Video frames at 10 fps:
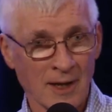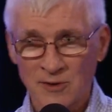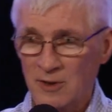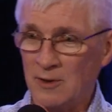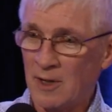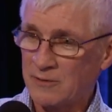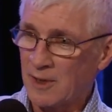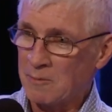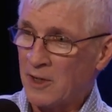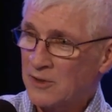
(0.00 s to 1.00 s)
that sin off,
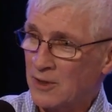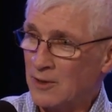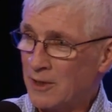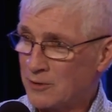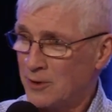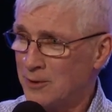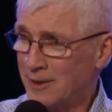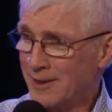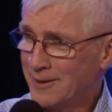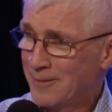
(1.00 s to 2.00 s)
take my sin off too,
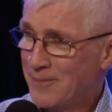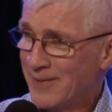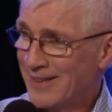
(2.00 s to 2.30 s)
you know?